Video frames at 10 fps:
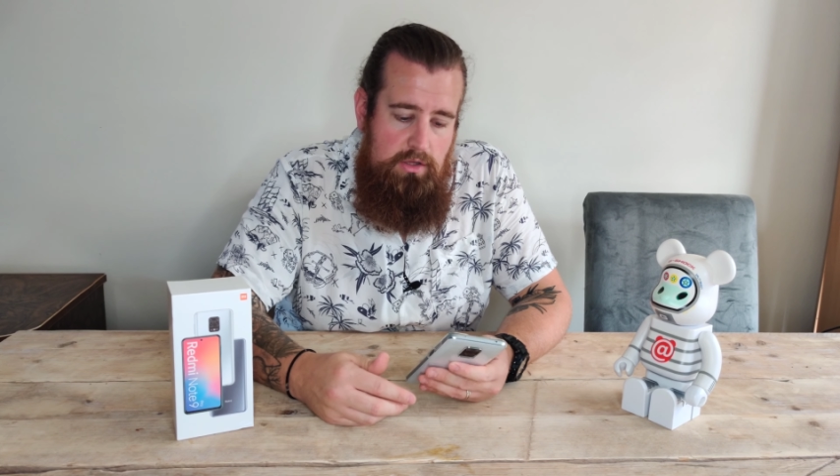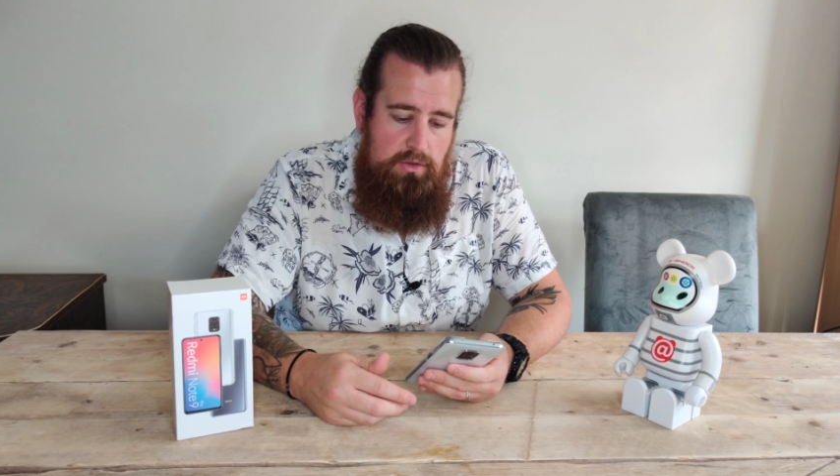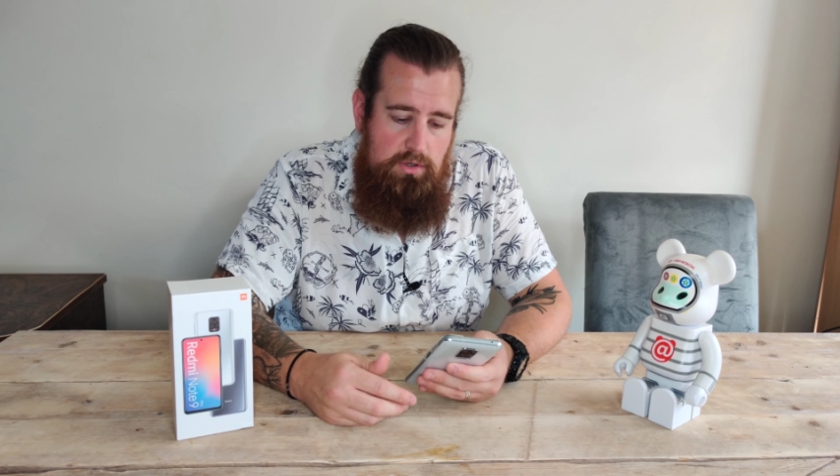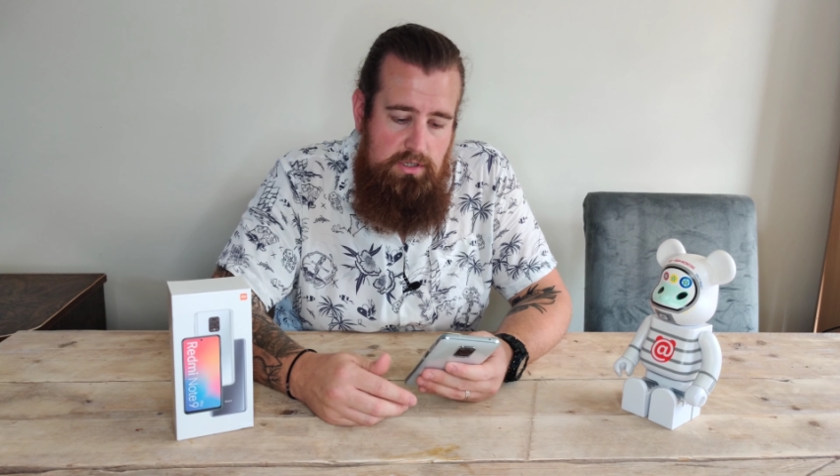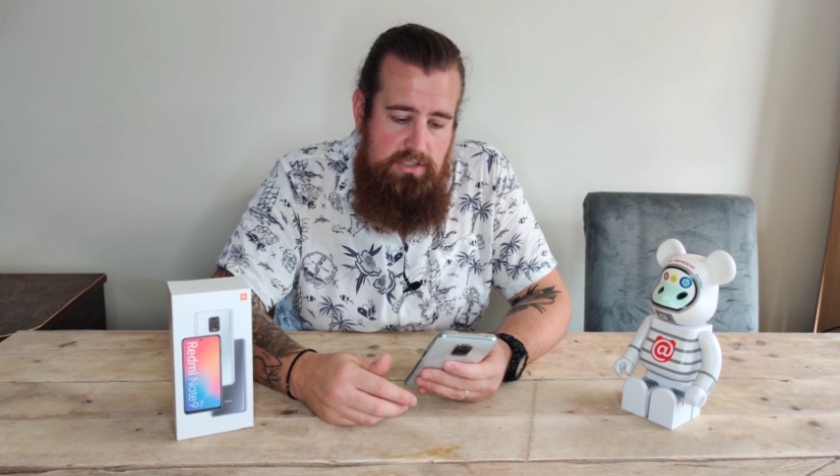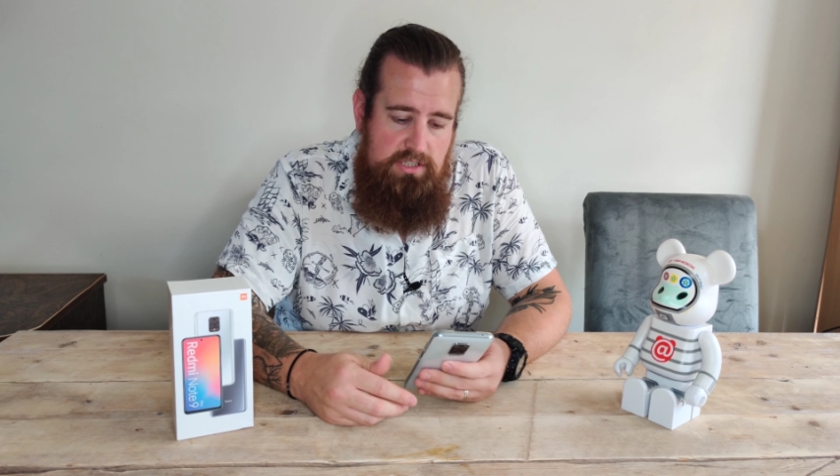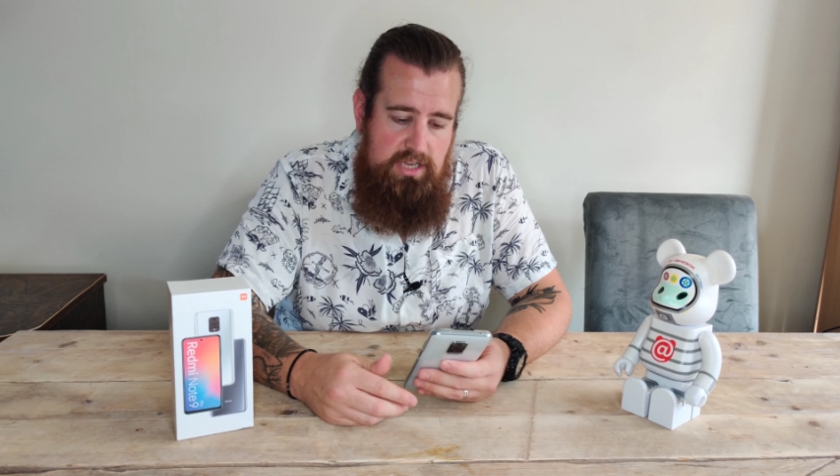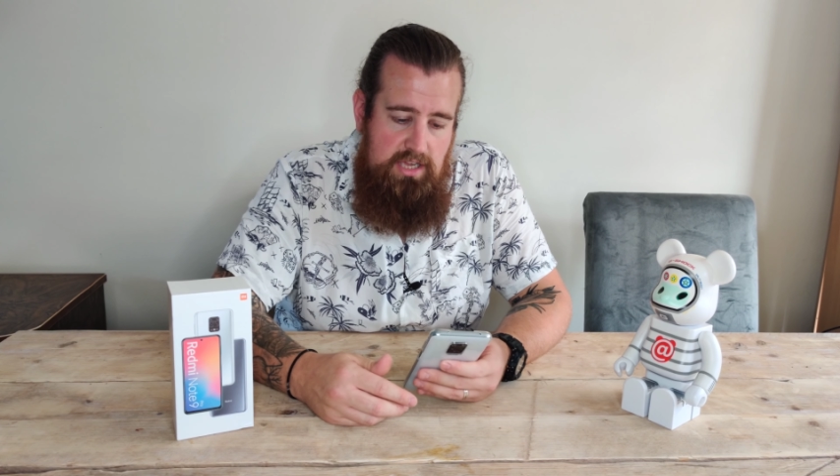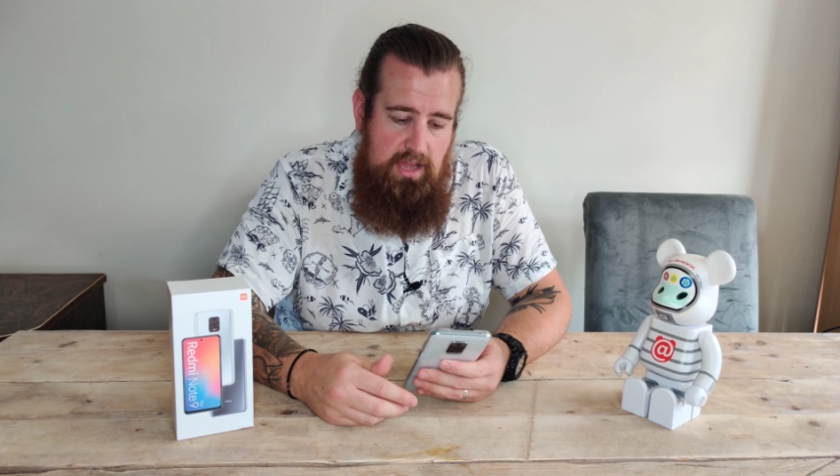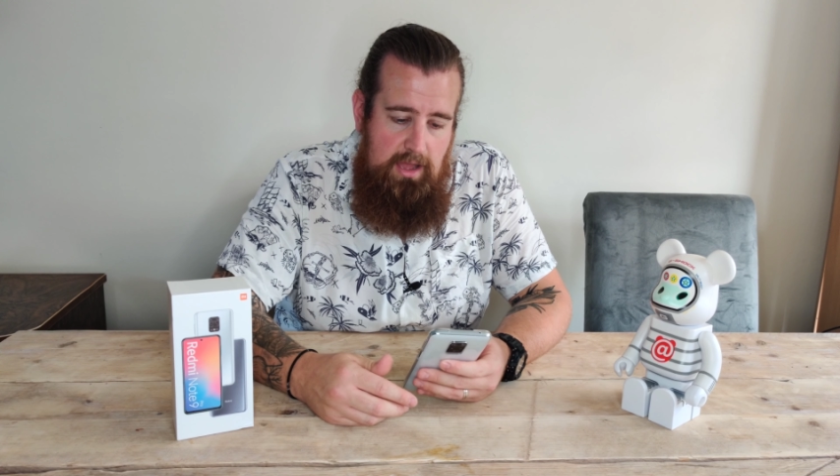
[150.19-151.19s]
you're going to
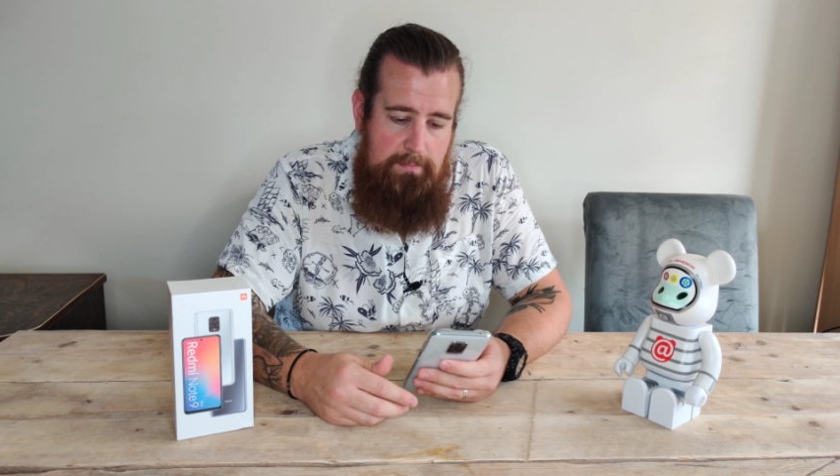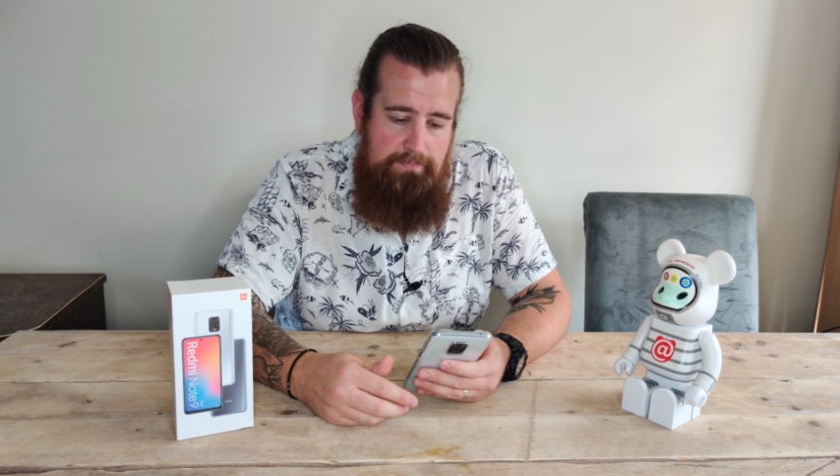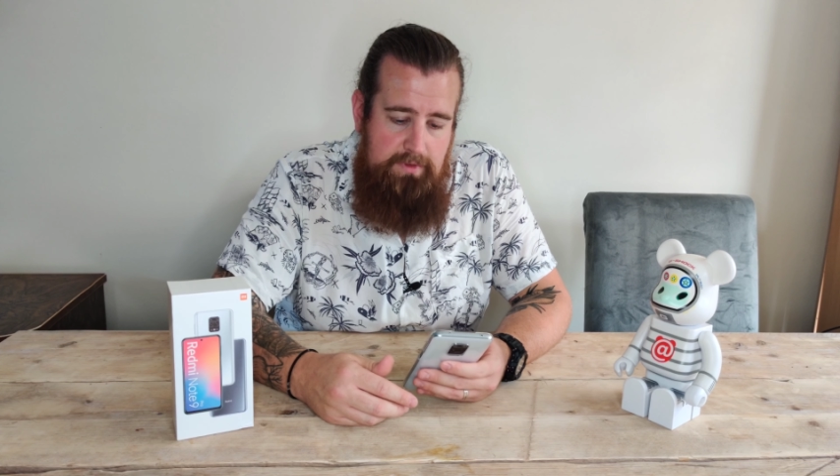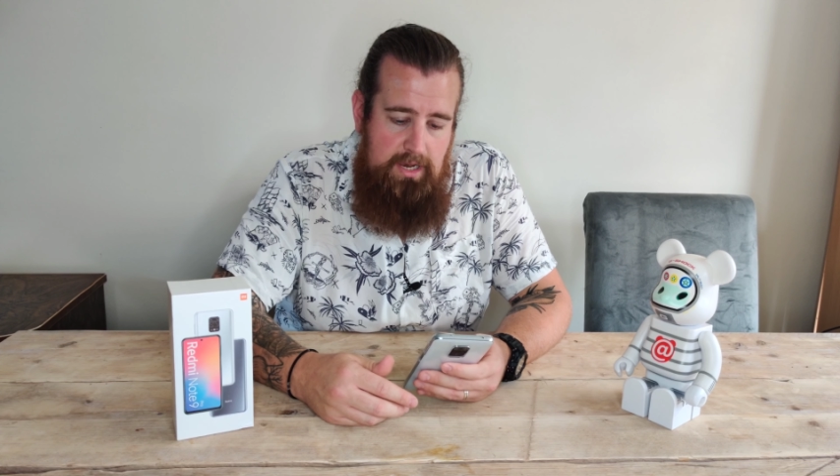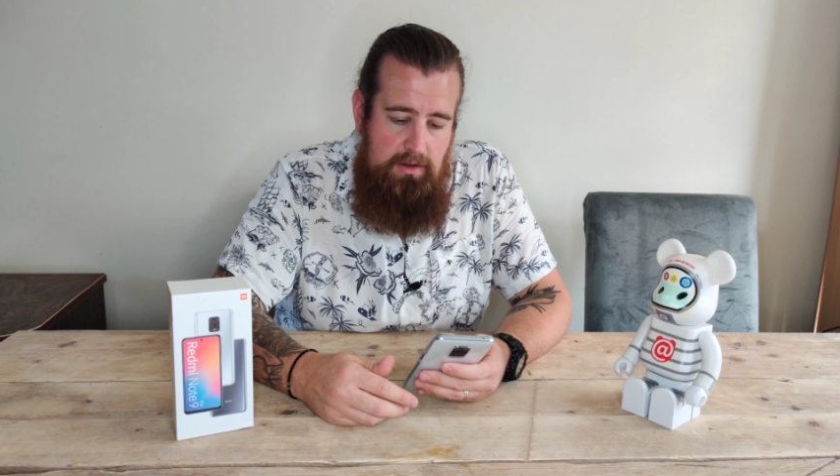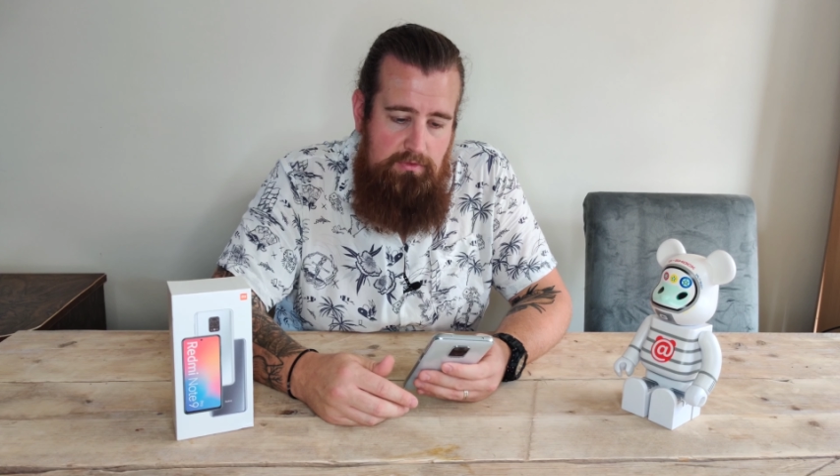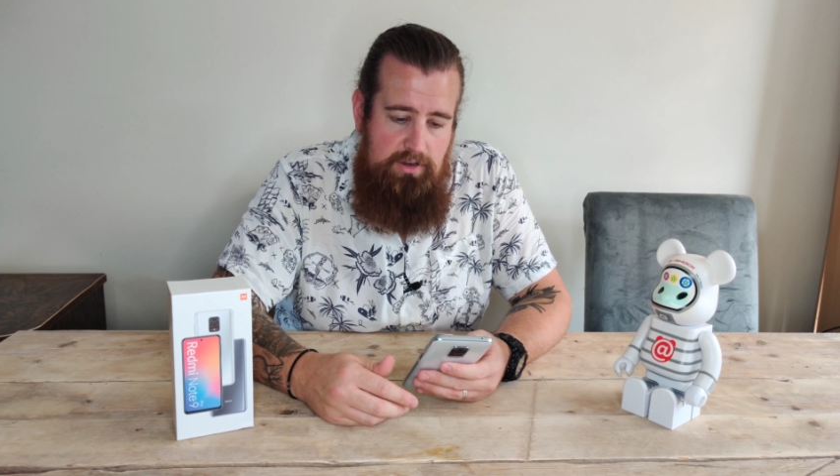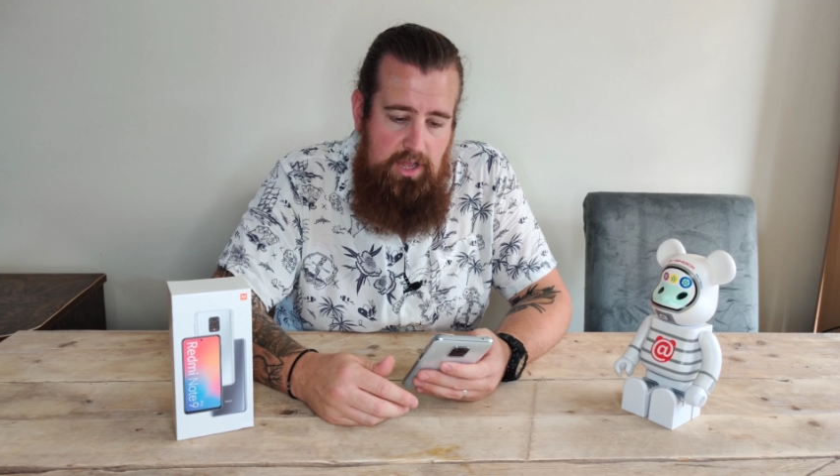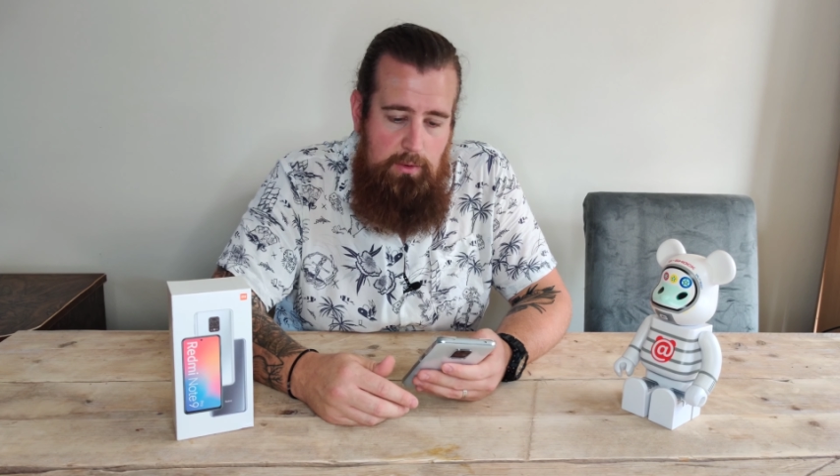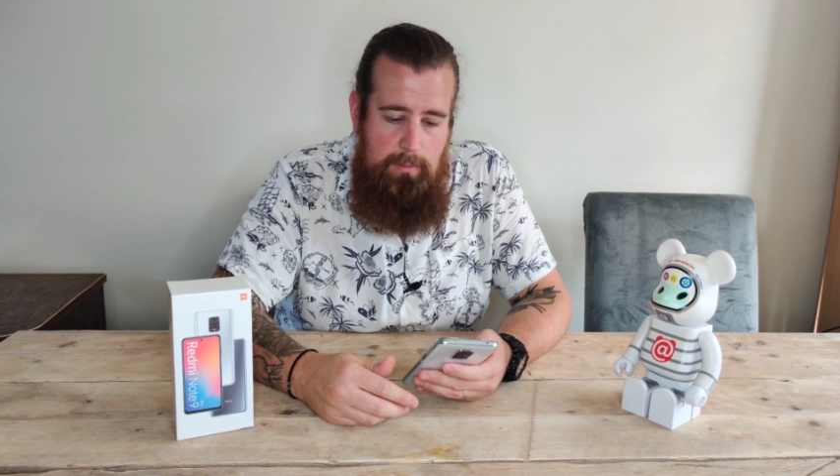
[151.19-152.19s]
see a little
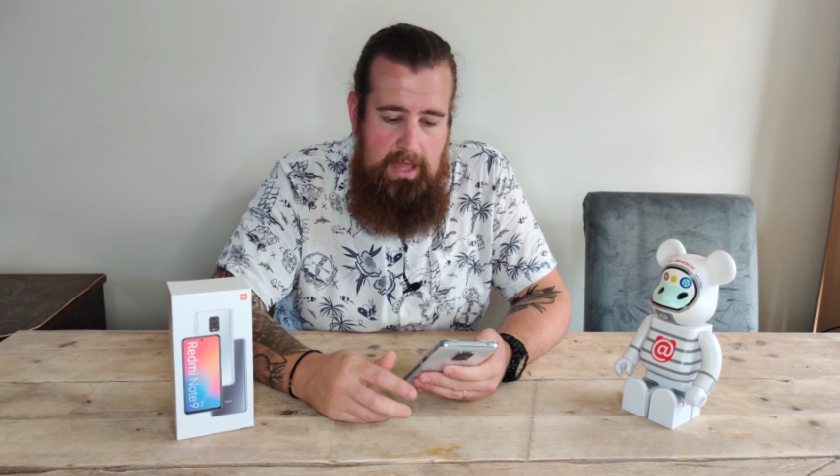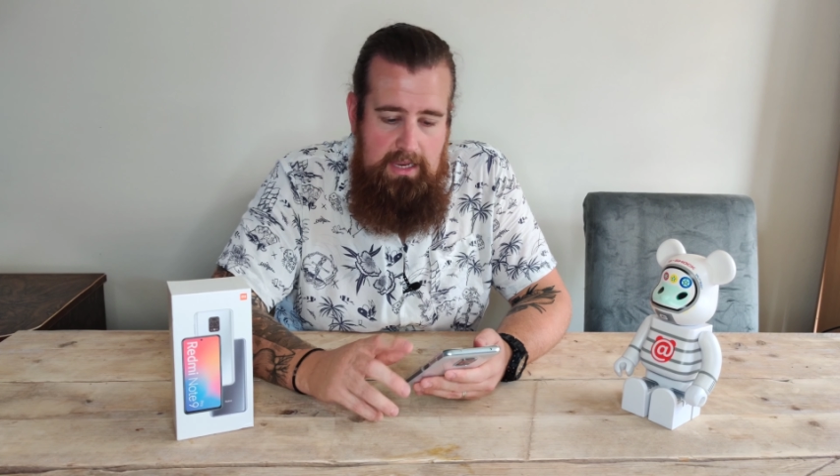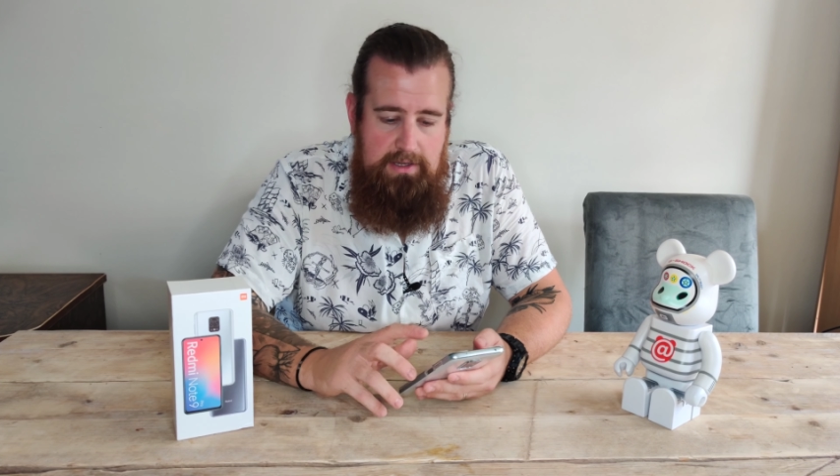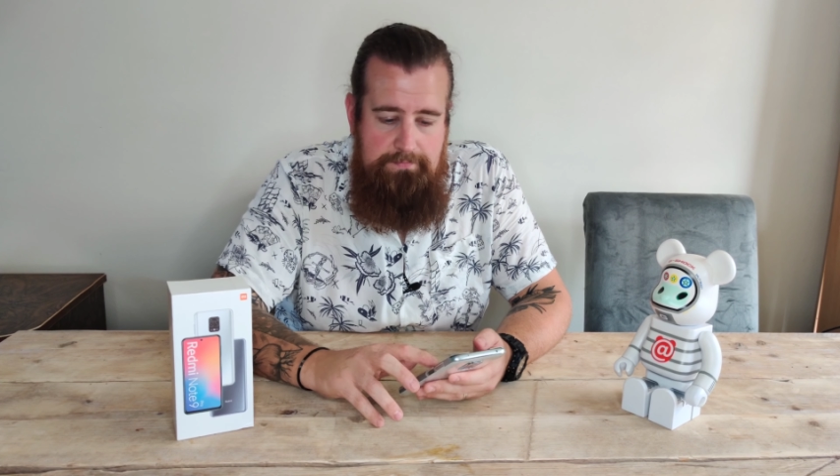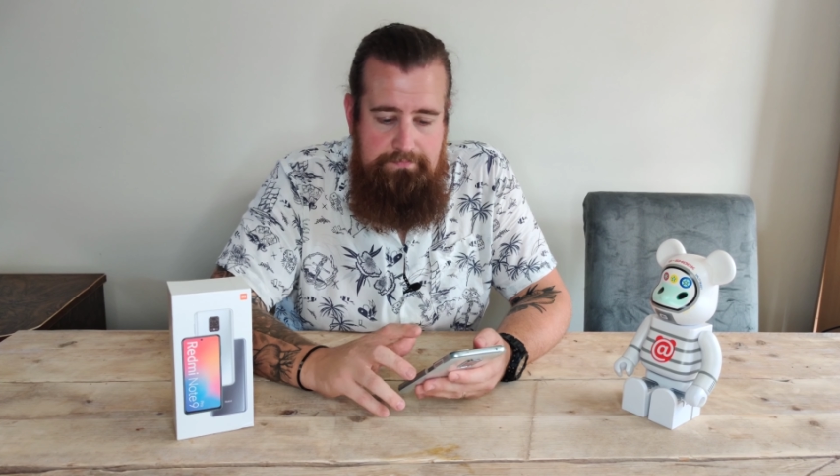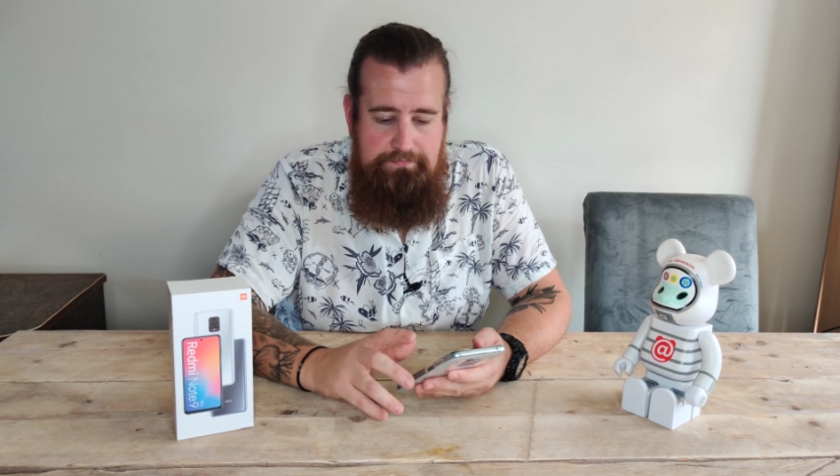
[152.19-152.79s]
video I made,